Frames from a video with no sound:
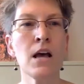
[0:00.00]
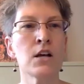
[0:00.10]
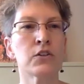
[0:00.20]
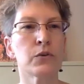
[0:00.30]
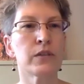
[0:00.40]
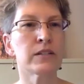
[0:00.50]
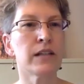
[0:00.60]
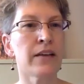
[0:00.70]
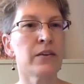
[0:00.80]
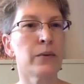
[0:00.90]
So the
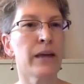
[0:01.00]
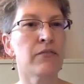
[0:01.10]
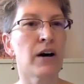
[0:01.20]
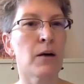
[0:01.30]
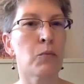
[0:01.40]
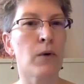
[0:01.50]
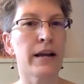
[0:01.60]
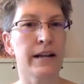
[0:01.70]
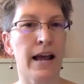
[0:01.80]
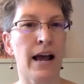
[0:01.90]
slide that we have up
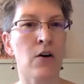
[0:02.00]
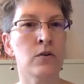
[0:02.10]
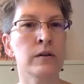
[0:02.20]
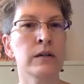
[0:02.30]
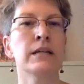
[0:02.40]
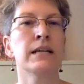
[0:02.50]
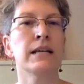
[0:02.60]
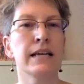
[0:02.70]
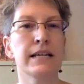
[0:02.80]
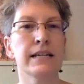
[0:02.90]
right now
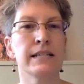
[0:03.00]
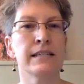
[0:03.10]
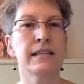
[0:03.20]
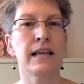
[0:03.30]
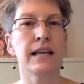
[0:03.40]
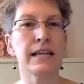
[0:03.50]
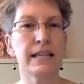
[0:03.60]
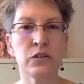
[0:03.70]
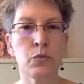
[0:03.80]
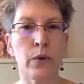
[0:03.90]
is an
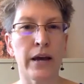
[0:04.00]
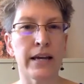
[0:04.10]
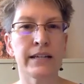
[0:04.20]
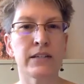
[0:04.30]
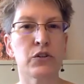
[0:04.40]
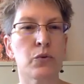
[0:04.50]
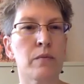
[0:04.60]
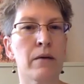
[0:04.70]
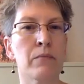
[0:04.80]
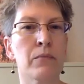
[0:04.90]
easy way to
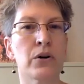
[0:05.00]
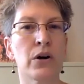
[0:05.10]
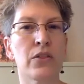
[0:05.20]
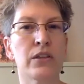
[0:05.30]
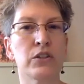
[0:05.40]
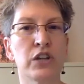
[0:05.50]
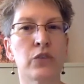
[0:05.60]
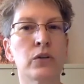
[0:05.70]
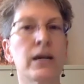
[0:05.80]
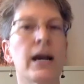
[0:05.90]
remember the
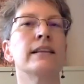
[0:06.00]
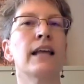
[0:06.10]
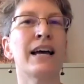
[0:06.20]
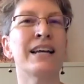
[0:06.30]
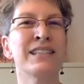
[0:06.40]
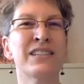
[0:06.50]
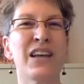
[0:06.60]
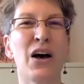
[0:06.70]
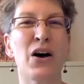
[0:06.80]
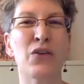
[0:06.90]
general guidelines
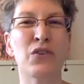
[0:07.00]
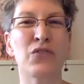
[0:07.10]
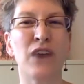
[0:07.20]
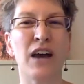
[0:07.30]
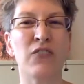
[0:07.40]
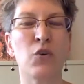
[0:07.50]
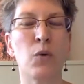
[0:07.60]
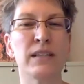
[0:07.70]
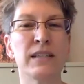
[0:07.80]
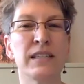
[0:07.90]
of
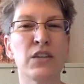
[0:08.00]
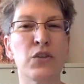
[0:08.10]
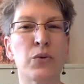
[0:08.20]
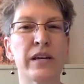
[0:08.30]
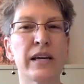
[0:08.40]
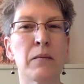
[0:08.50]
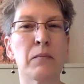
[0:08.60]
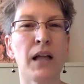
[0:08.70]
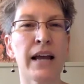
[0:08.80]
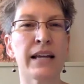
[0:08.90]
501c3
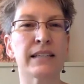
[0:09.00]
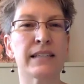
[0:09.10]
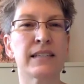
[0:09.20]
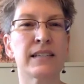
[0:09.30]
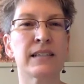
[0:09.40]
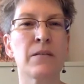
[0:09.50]
compliance.